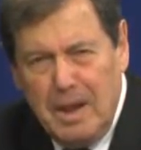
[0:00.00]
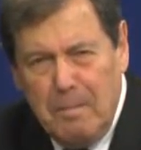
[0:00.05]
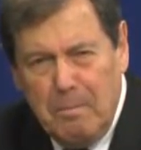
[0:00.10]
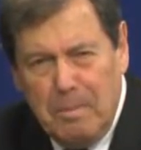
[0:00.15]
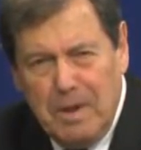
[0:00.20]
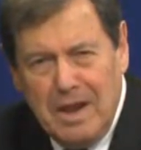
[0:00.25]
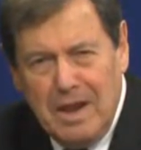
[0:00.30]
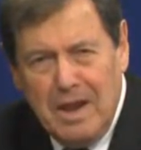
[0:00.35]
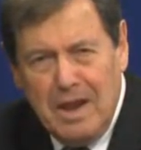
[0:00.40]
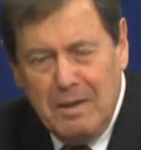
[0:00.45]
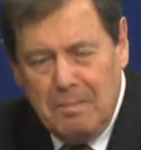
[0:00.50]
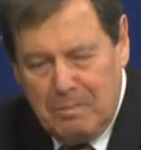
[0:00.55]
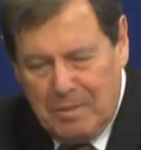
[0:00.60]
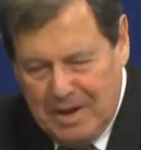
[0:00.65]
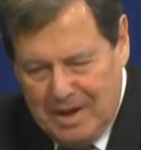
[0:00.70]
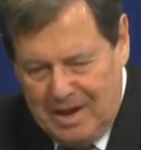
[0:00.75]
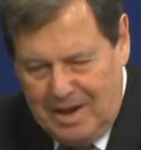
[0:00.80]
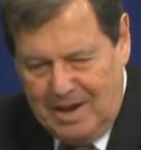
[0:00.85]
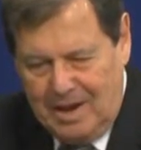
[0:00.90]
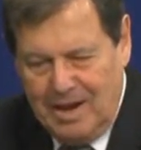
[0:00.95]

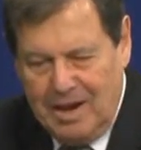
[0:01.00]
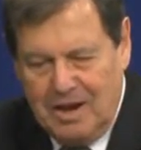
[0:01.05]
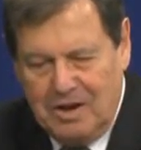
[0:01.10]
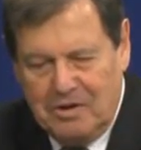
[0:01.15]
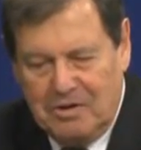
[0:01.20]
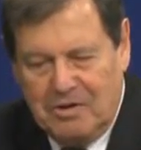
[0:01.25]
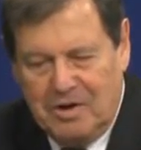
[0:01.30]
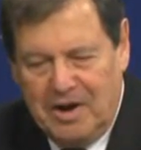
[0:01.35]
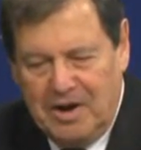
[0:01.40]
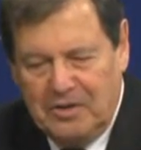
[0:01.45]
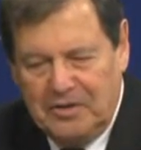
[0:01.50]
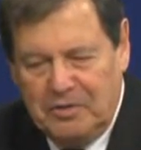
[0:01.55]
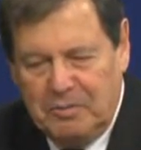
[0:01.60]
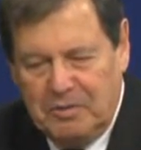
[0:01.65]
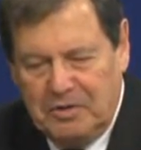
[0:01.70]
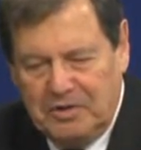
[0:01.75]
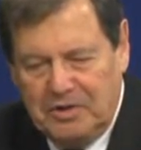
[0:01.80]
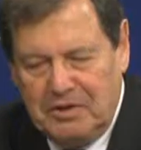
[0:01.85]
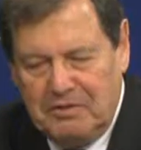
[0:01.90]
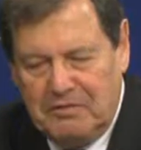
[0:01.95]
P,
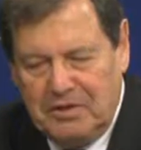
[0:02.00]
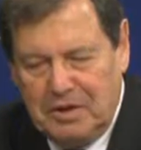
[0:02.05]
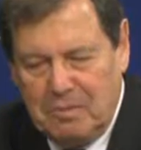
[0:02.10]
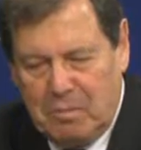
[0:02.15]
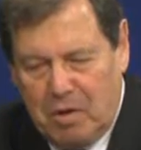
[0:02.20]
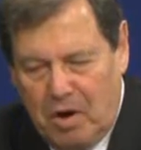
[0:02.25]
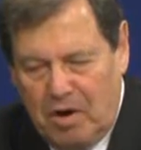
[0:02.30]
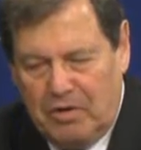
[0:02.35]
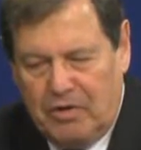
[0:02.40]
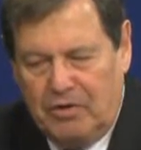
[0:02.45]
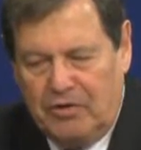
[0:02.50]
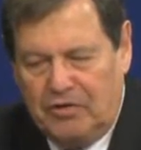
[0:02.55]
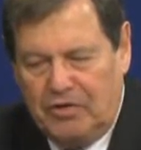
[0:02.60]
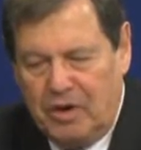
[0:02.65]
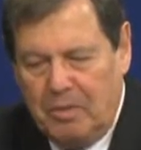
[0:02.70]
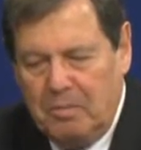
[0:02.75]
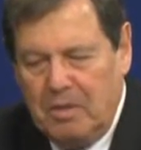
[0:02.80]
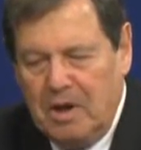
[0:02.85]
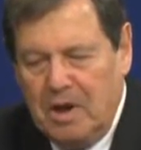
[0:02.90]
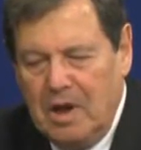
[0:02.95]
Trans-Pacific
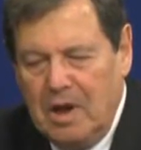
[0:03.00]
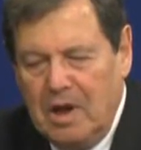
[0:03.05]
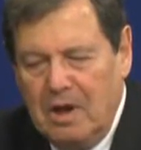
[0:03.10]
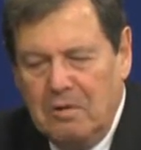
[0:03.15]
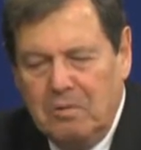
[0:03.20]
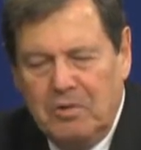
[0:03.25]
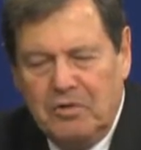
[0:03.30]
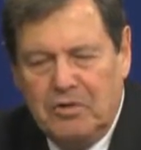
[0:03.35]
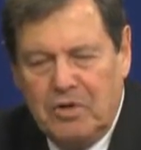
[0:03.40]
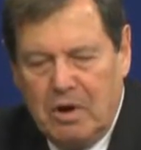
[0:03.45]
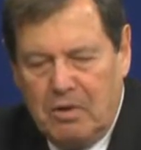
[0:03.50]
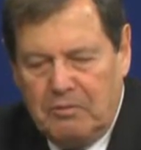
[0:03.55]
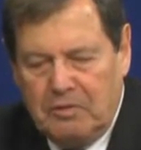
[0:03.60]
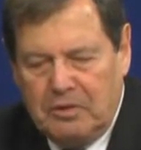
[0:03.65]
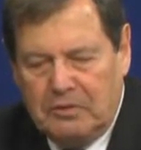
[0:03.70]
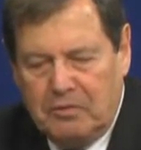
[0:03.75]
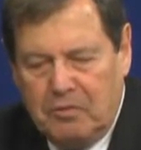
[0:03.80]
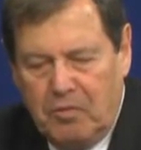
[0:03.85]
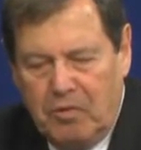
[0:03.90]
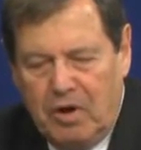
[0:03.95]
Partnership, which
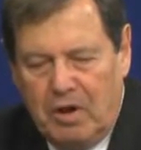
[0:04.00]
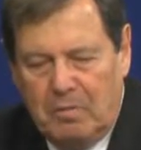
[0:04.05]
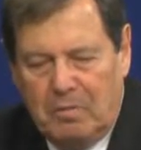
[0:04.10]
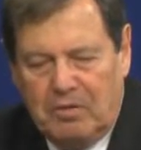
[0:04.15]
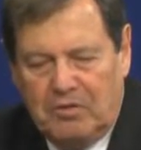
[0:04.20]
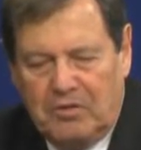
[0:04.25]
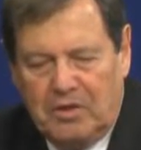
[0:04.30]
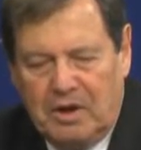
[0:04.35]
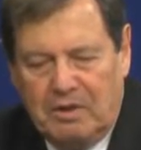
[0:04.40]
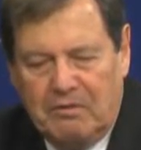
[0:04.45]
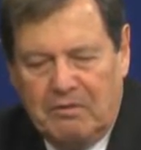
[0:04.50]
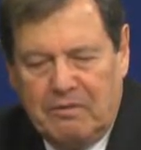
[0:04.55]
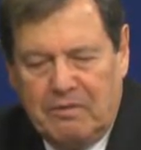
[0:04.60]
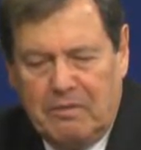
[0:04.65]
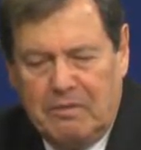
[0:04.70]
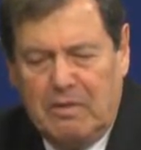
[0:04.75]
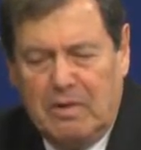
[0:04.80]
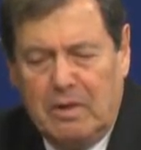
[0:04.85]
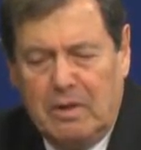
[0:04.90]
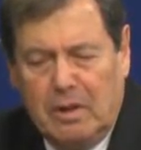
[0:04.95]
covers forty percent
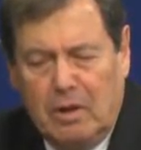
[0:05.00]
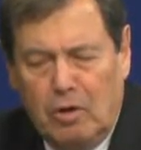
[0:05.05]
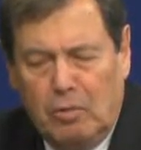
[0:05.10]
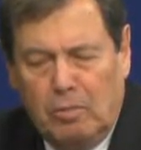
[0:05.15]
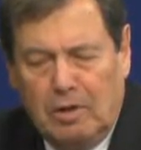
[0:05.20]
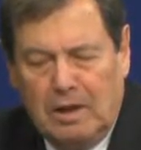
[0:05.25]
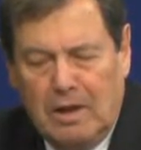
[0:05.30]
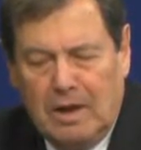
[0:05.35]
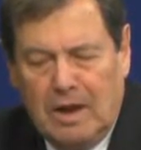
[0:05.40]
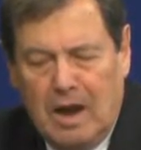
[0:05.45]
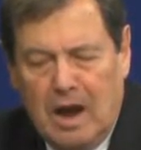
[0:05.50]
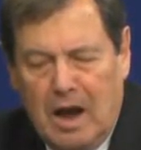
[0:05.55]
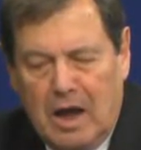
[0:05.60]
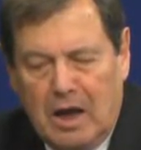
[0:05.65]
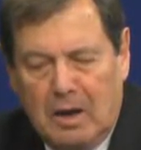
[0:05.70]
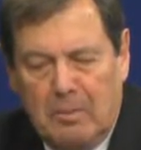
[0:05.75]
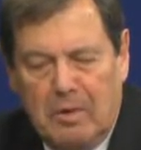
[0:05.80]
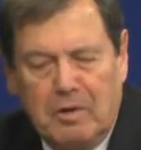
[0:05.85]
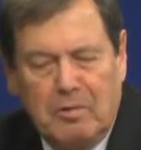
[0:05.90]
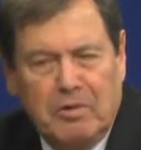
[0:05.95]
of the global
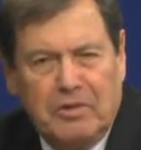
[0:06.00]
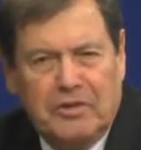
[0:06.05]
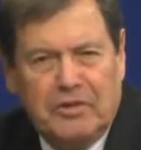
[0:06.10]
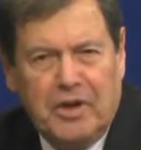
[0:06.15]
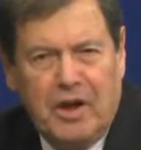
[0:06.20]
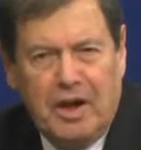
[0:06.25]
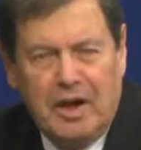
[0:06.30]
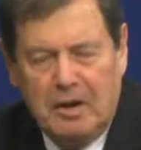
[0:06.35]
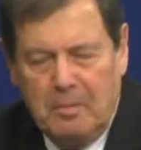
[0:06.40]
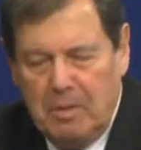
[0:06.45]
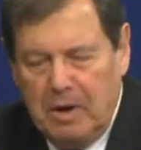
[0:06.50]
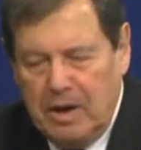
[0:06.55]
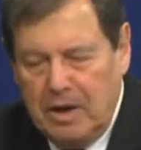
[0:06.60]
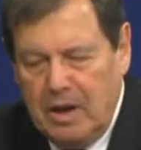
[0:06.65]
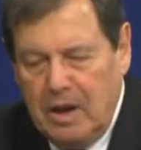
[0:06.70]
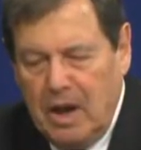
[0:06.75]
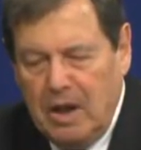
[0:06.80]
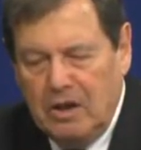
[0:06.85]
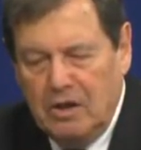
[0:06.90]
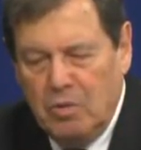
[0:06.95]
economy, was signed by
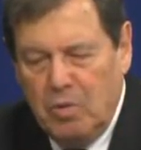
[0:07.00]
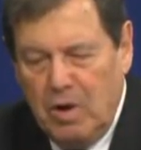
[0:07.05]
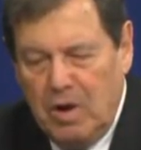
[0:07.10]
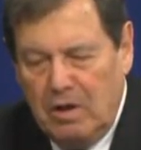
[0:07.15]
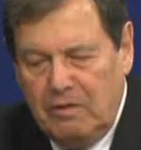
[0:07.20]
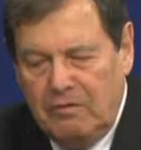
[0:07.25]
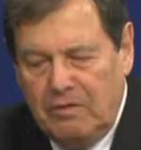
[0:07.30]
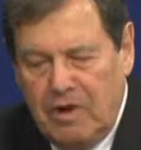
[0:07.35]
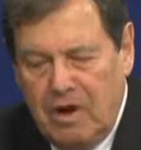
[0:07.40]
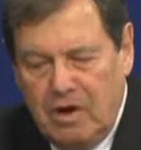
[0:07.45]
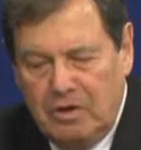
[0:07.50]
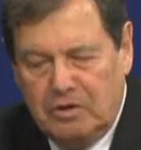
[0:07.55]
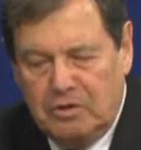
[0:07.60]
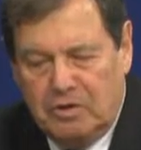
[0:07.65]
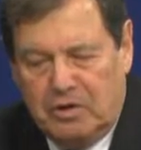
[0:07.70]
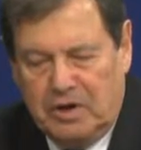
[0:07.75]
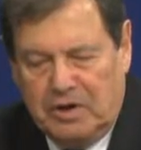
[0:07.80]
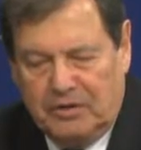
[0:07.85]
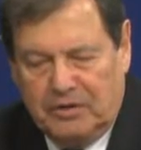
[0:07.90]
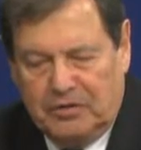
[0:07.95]
twelve
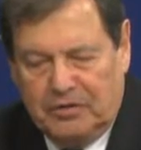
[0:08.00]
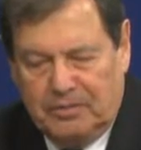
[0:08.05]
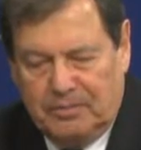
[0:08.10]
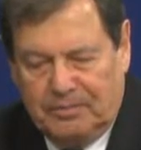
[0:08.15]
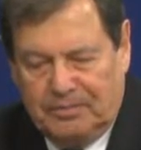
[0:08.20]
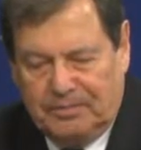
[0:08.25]
countries.